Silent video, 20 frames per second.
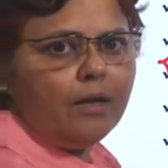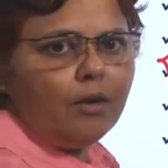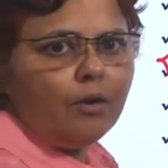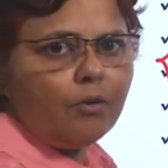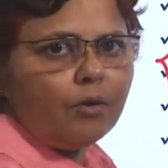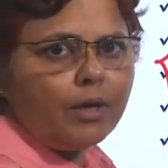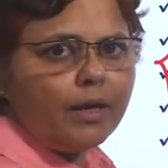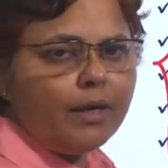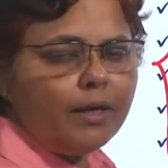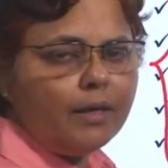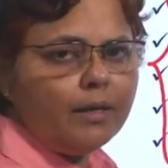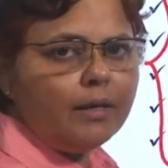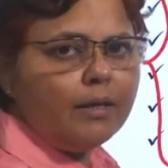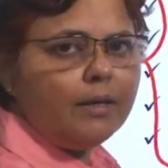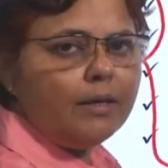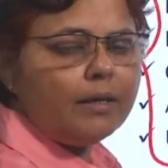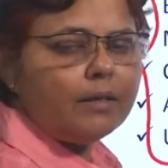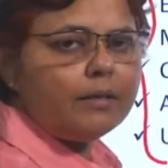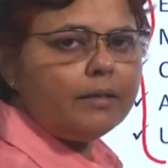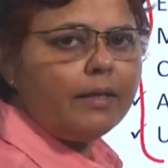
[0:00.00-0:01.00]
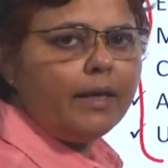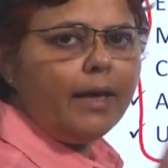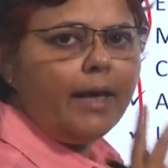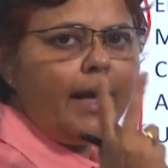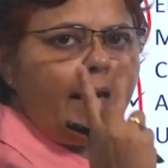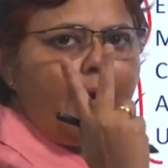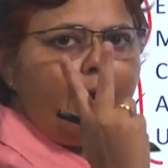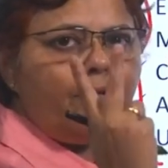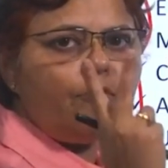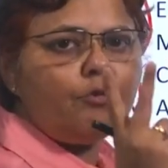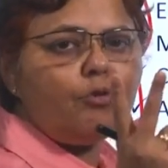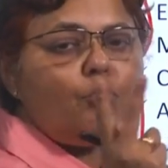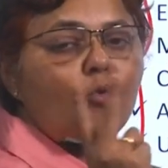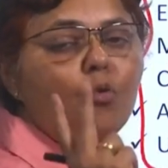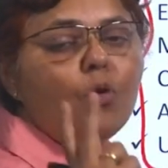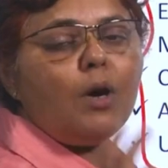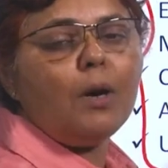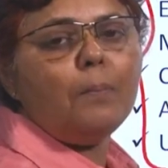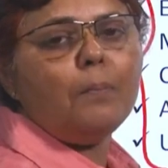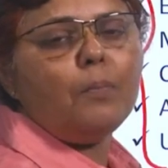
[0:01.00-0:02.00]
okay, they have
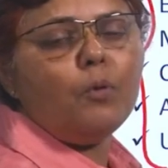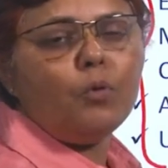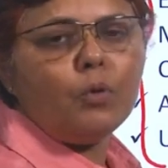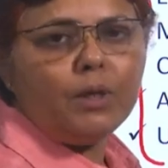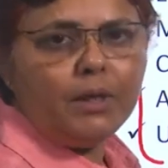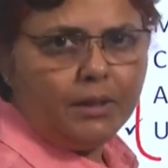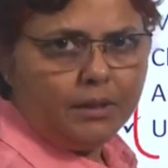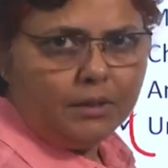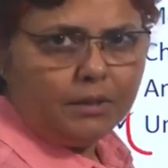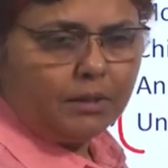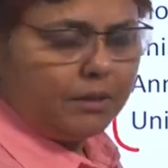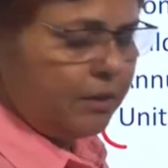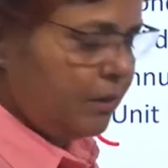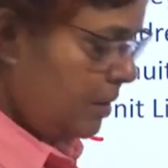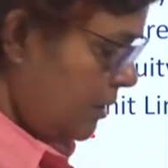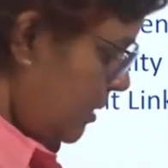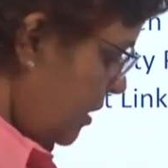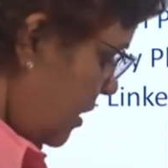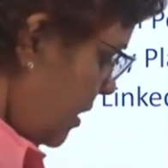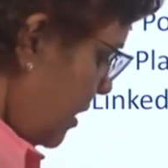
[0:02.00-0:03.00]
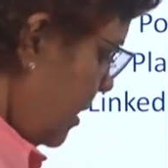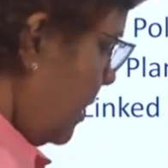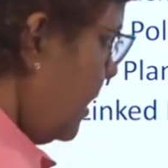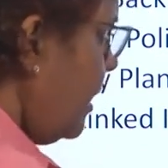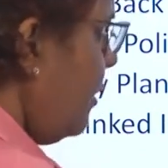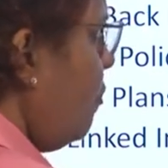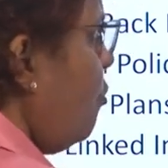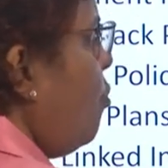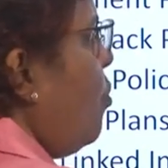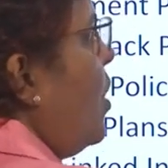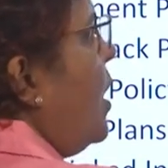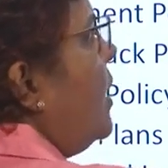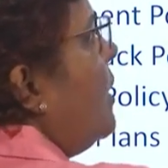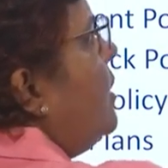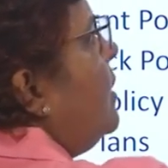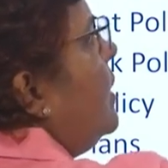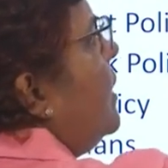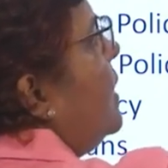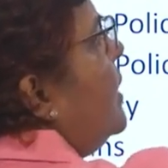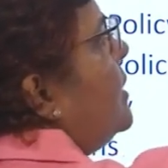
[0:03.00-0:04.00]
two components.
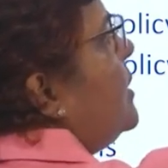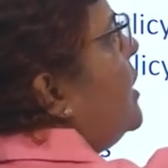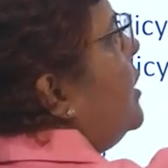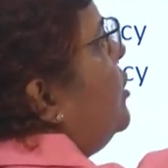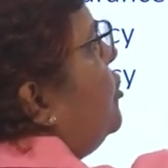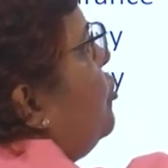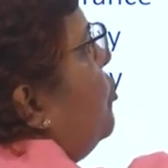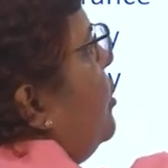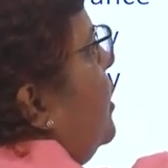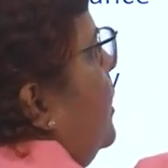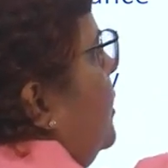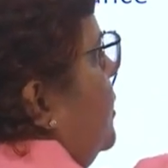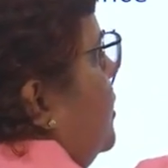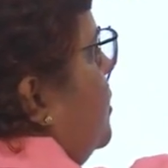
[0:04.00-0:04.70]
One is insurance,